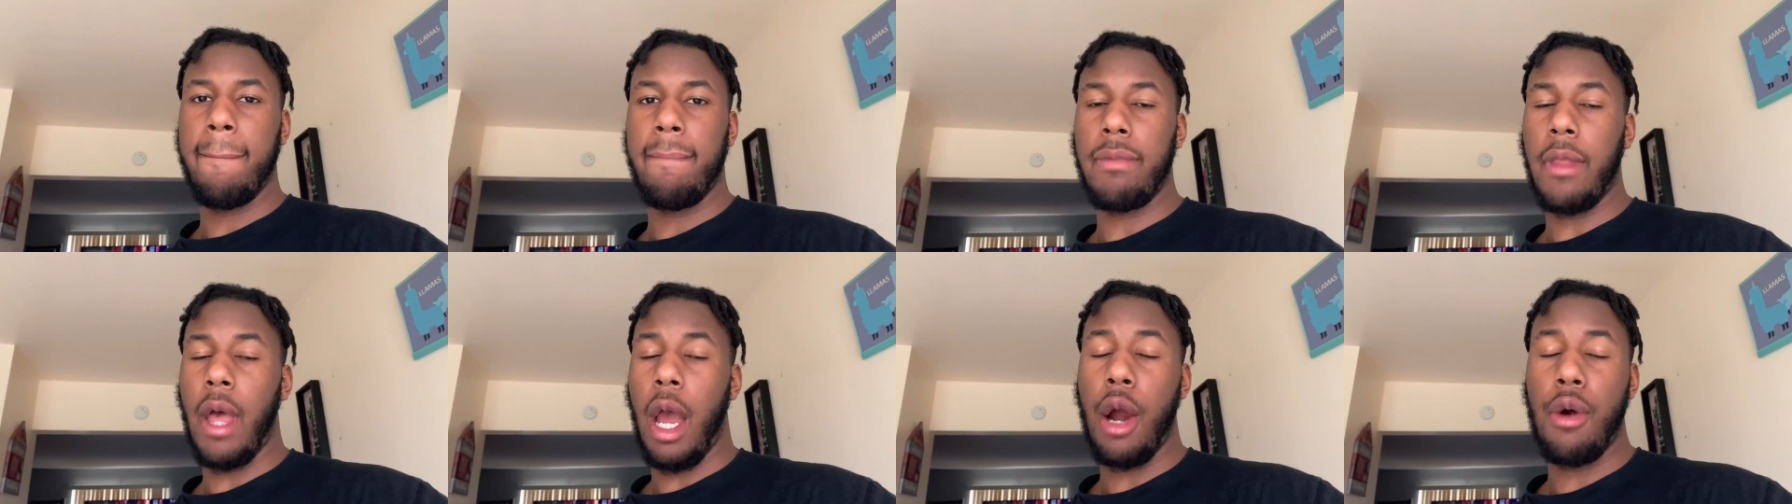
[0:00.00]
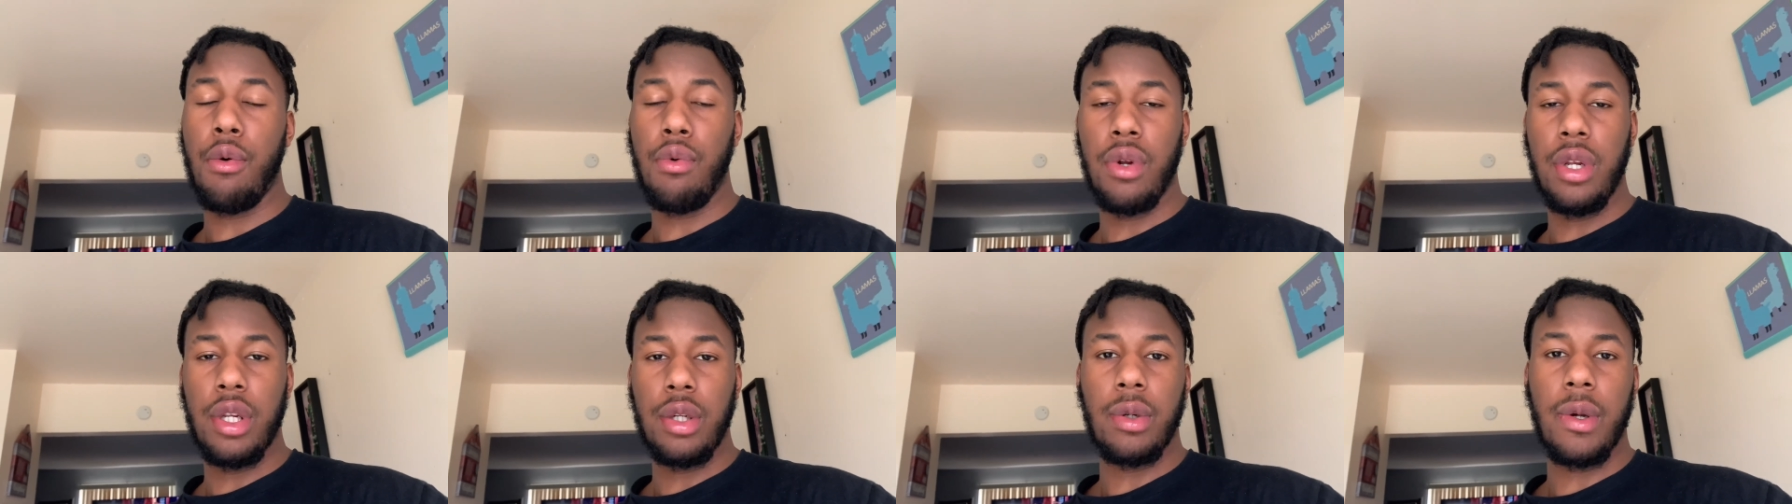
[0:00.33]
I'm
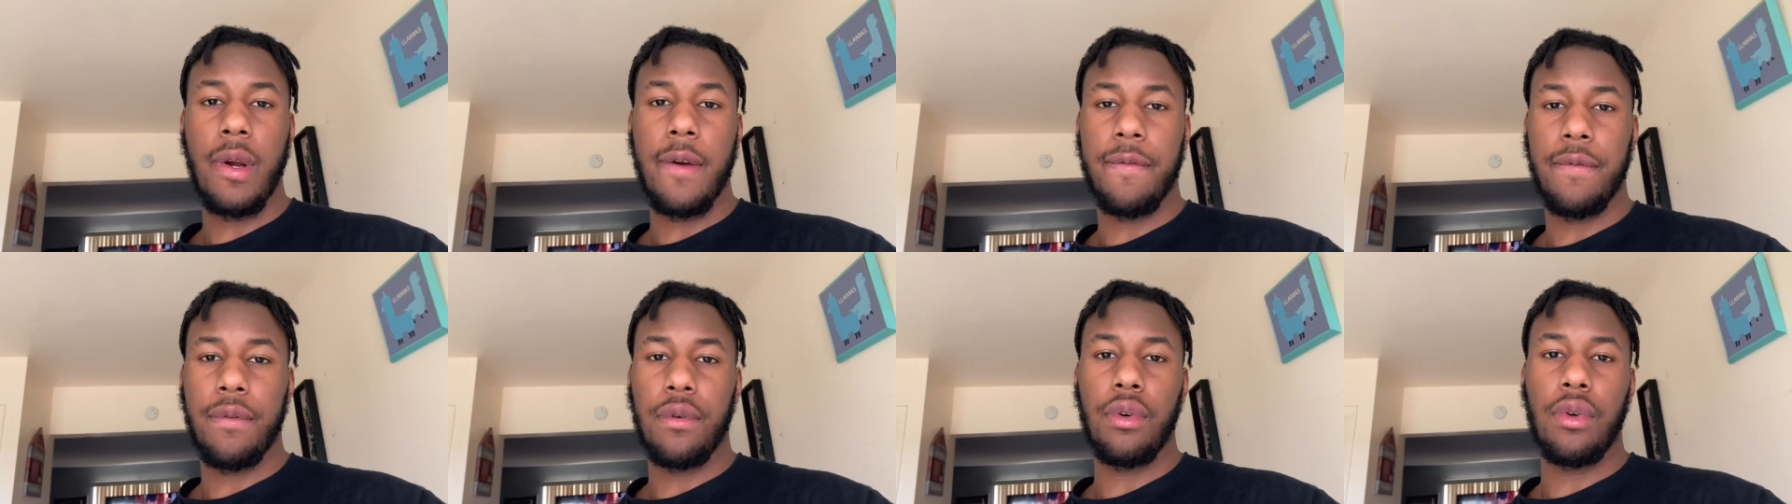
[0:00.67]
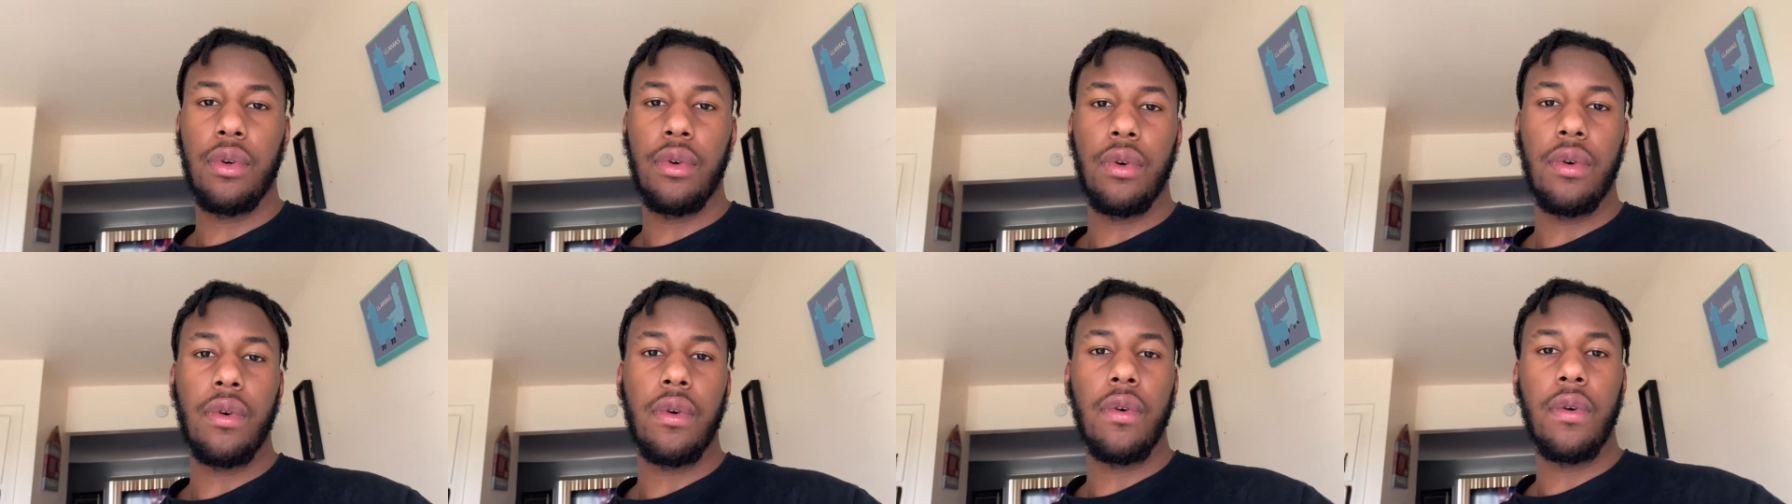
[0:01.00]
really
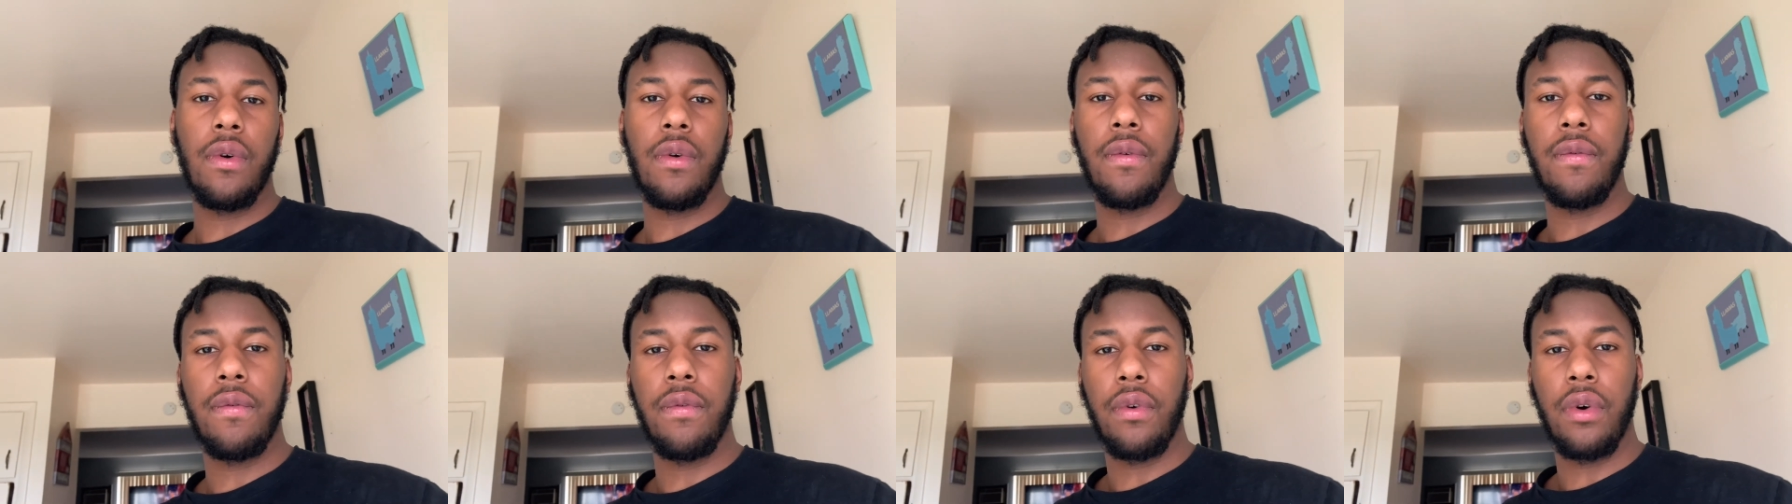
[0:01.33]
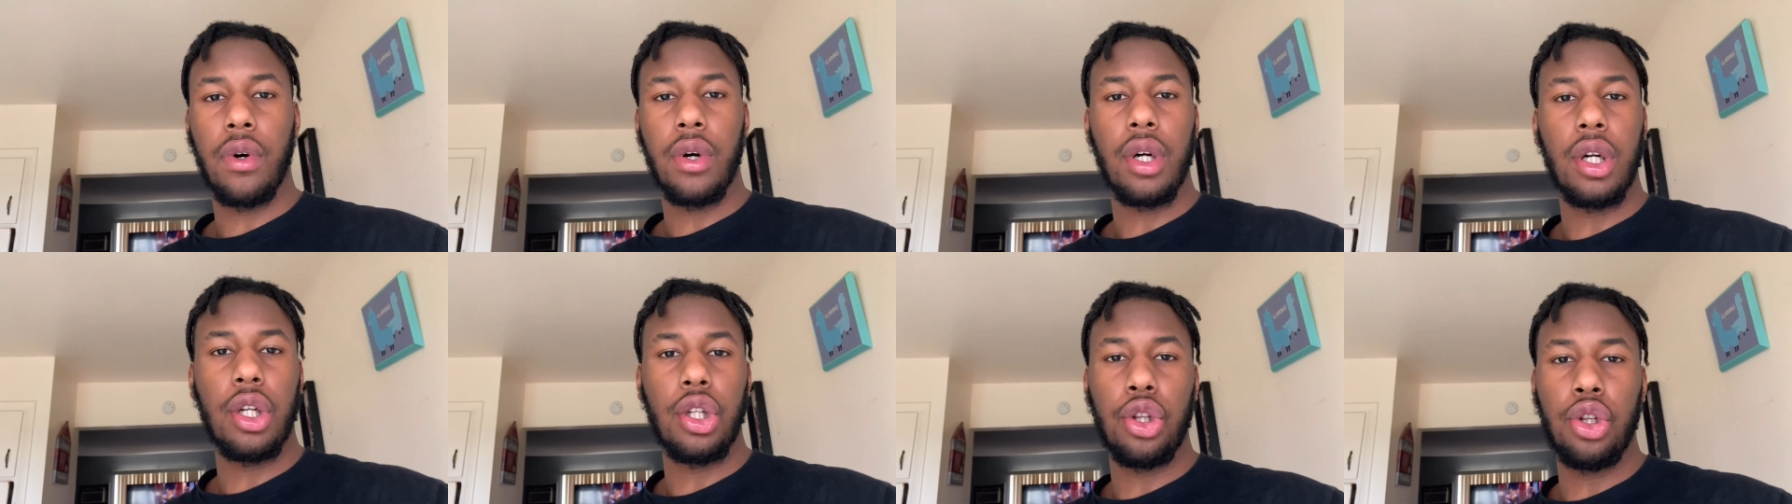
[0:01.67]
grateful
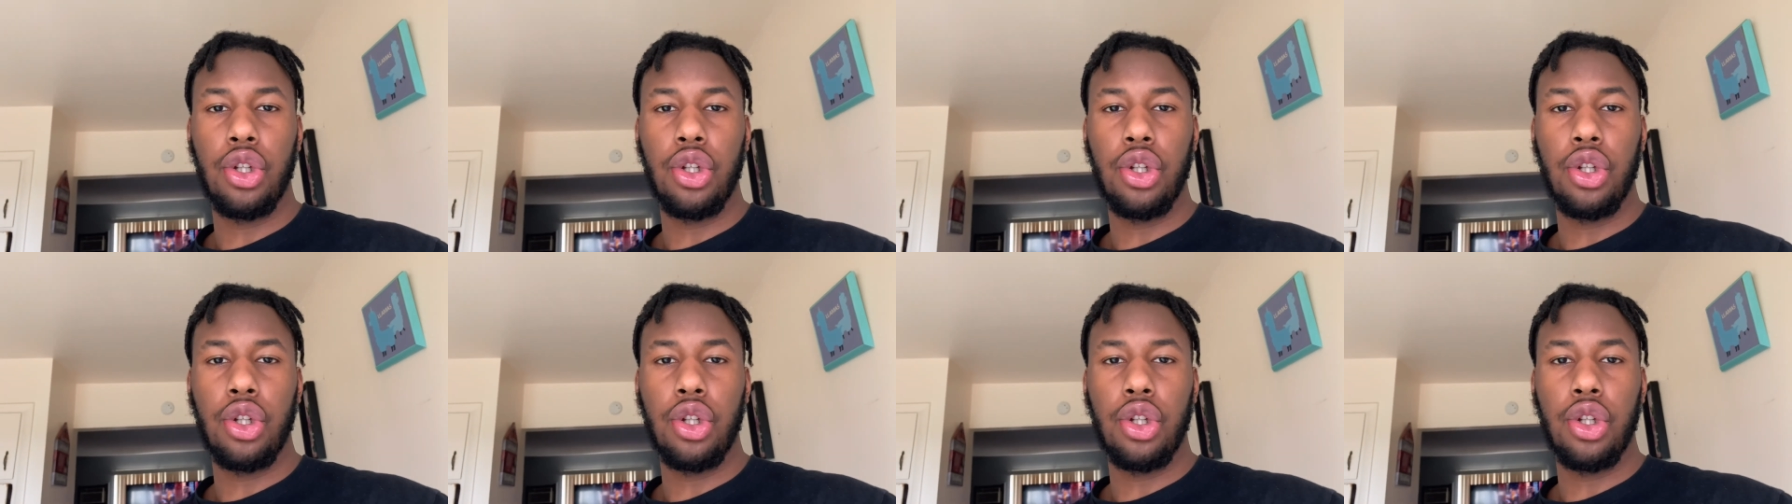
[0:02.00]
for